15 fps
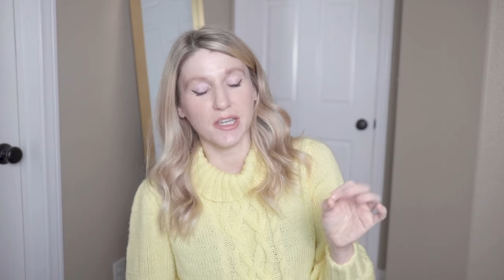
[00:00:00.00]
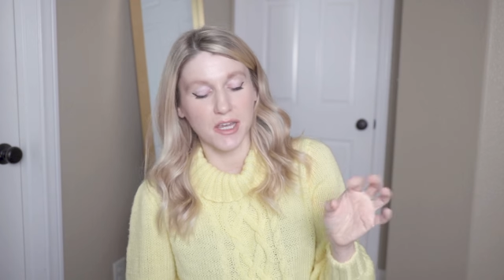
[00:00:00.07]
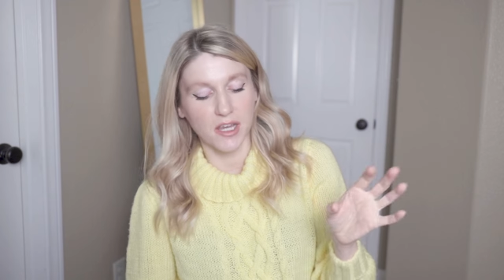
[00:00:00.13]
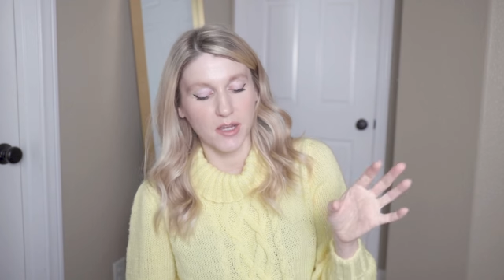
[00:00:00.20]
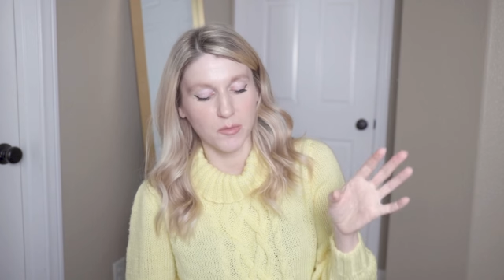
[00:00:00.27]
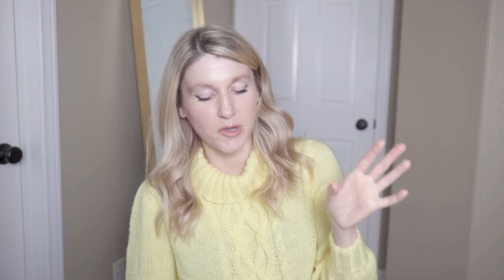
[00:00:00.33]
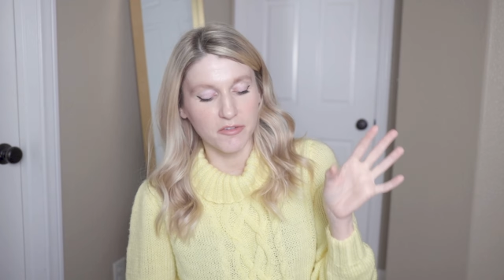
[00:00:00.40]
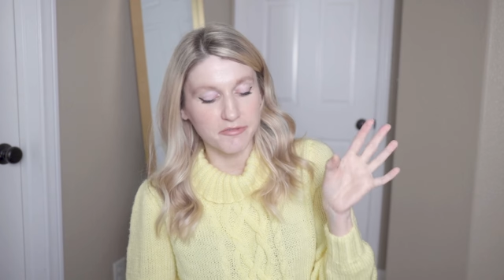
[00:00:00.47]

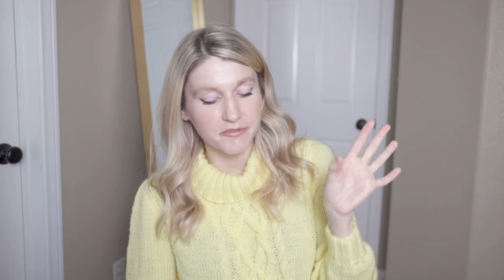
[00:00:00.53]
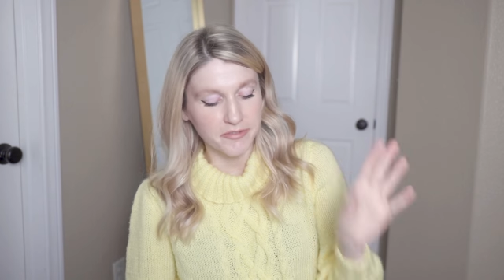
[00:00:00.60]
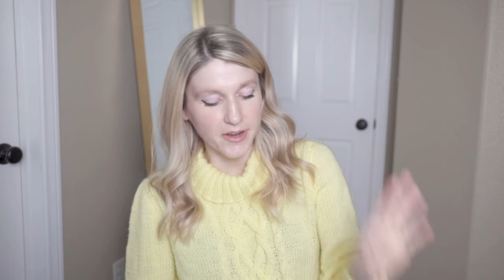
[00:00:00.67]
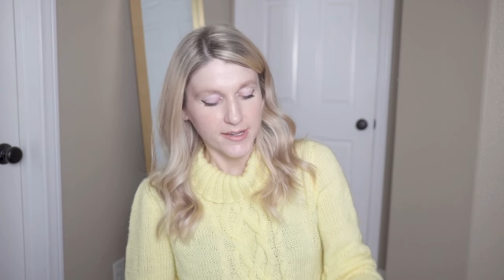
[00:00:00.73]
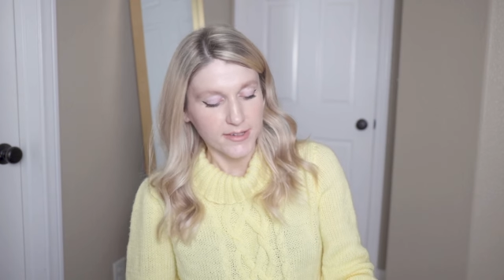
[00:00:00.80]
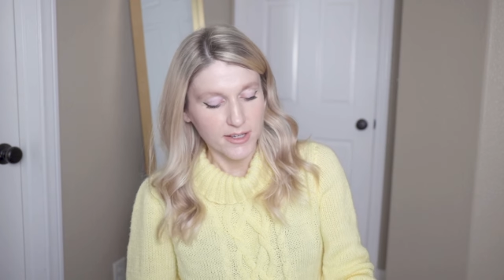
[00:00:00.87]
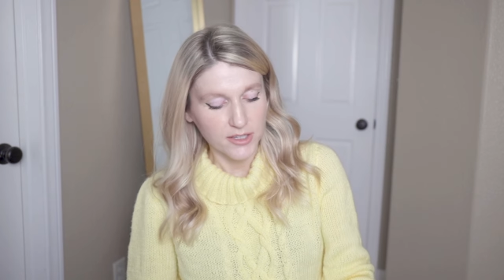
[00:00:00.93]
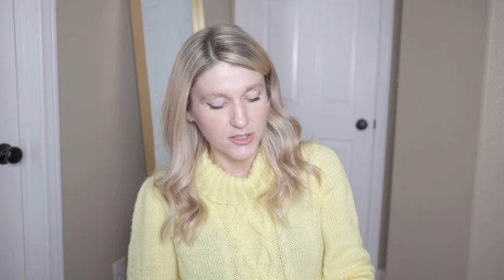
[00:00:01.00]
game,
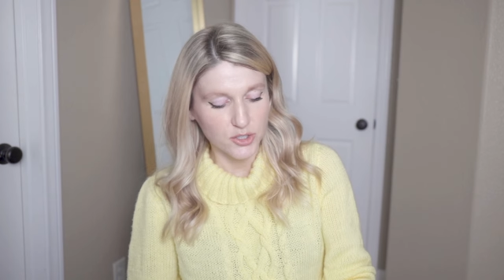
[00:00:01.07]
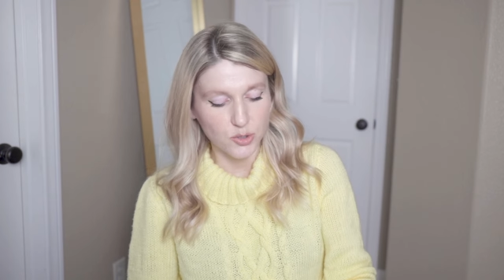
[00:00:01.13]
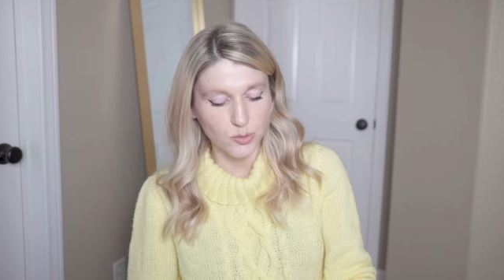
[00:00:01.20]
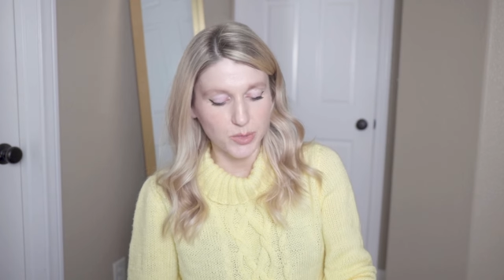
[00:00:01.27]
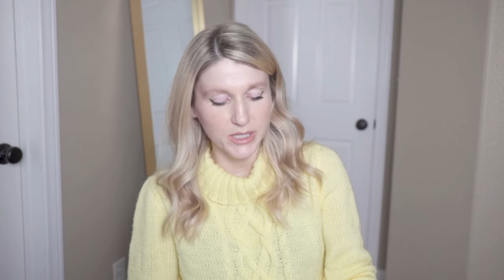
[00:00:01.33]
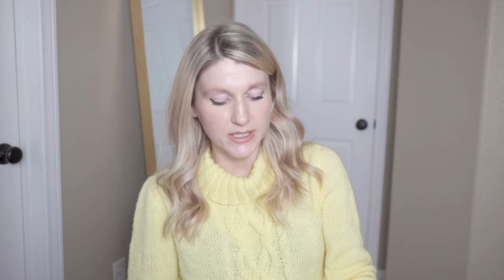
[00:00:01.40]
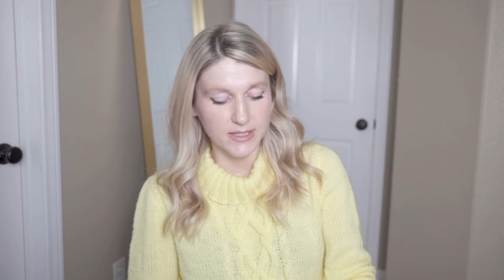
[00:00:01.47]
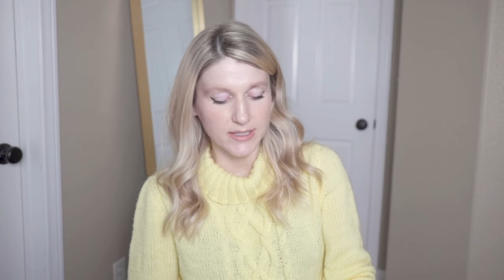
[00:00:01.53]
finding a
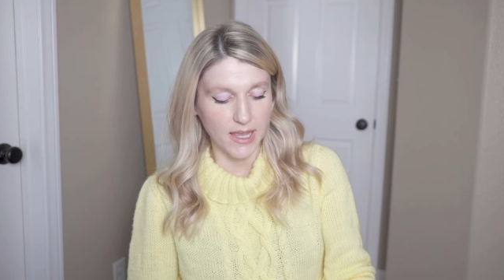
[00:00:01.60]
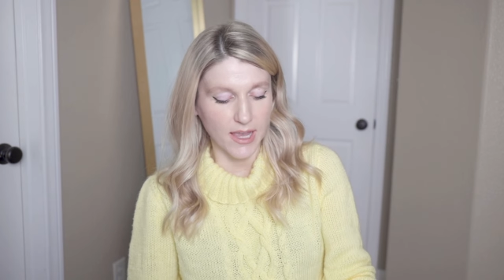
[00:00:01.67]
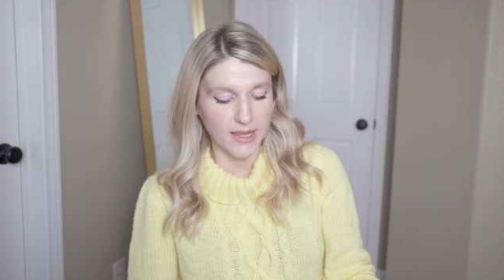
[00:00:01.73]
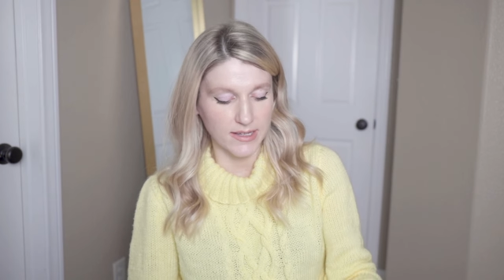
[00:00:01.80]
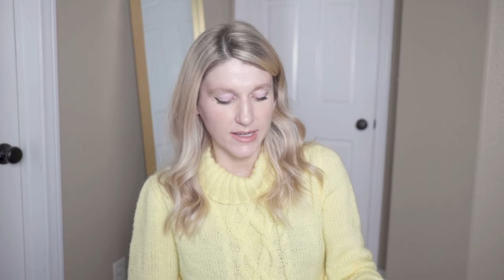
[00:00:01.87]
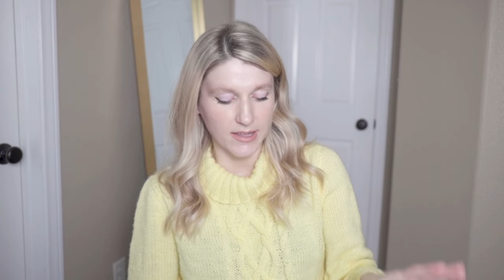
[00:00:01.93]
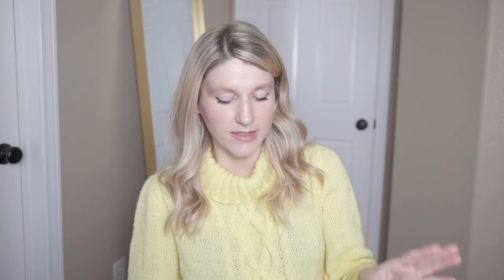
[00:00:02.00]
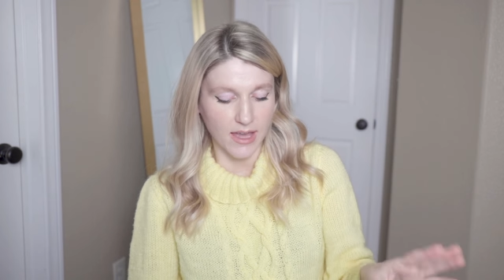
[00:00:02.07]
two-piece
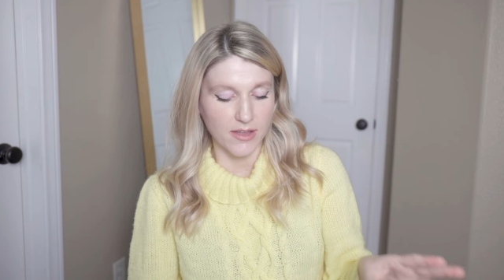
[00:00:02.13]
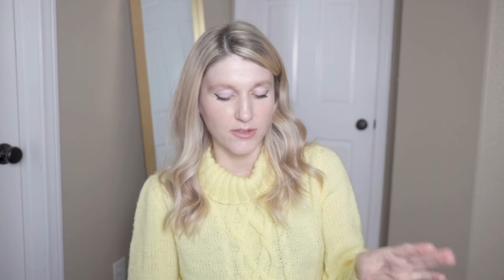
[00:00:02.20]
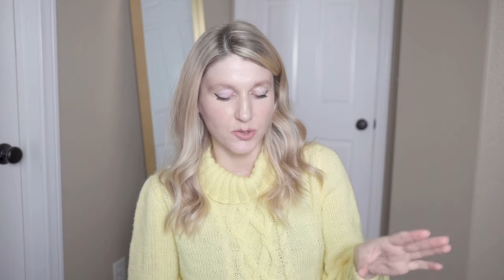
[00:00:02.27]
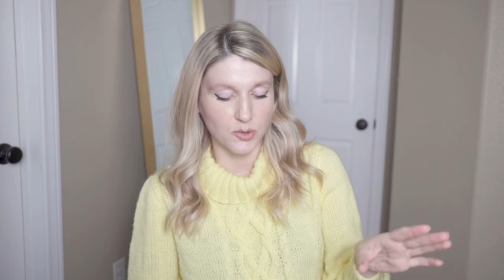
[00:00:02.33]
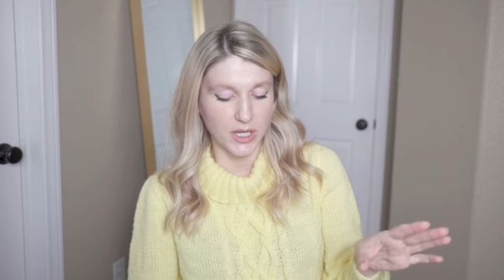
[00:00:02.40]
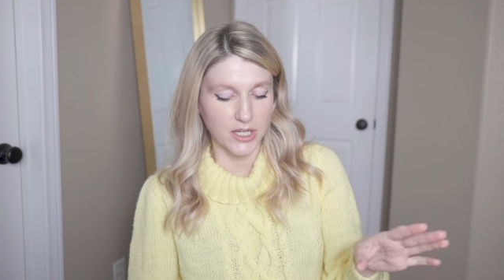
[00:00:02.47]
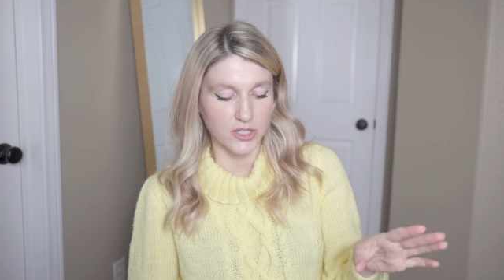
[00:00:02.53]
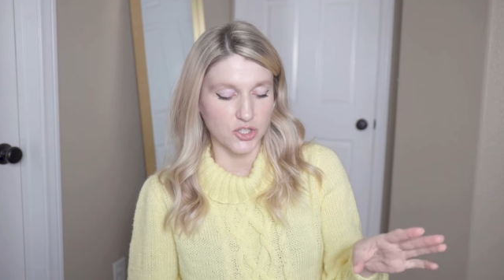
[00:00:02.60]
set at that
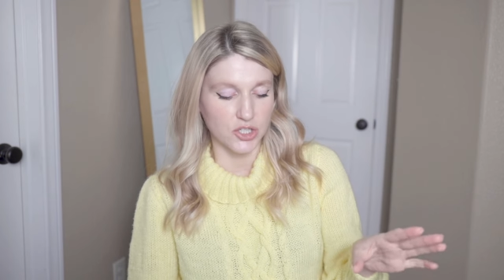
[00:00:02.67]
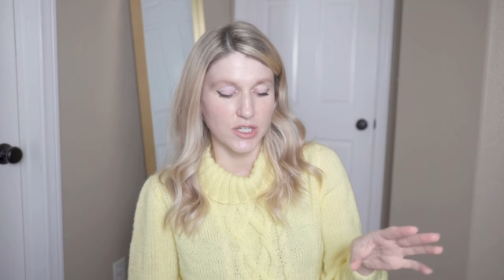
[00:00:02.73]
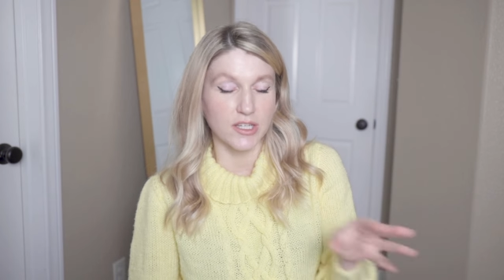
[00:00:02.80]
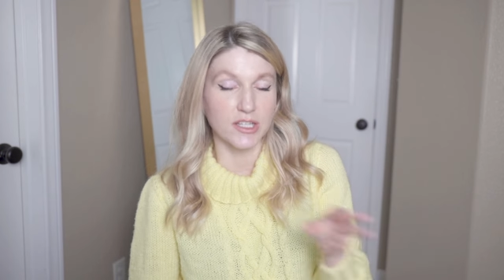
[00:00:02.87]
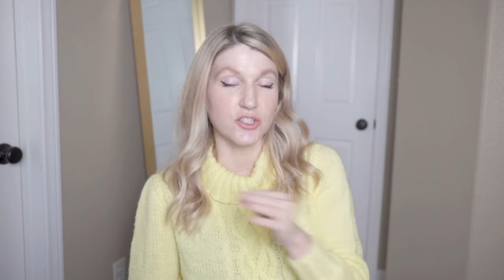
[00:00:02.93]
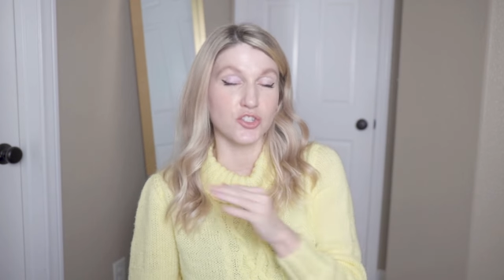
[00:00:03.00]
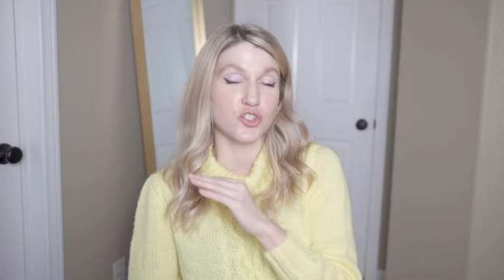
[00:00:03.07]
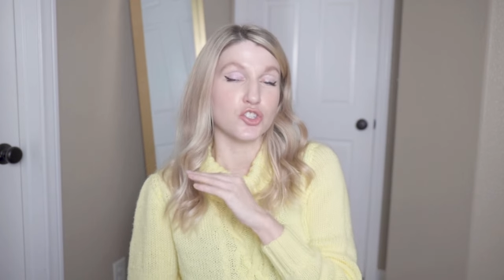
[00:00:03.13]
location
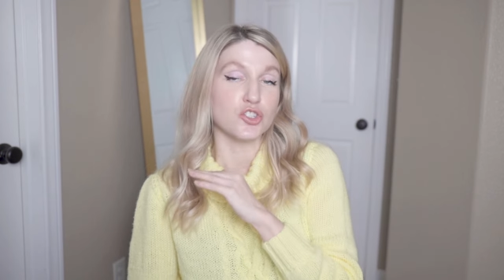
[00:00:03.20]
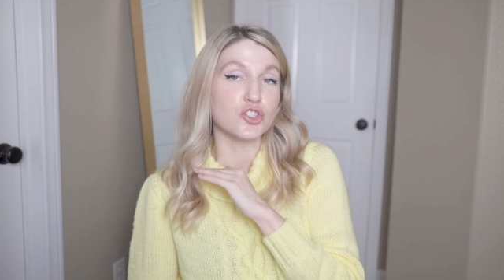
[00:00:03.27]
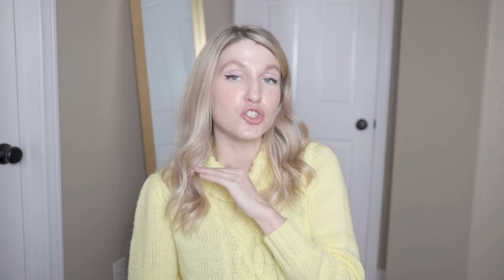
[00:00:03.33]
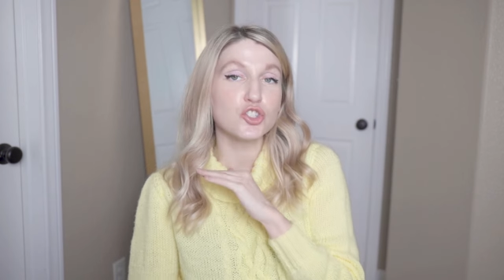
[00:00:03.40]
is just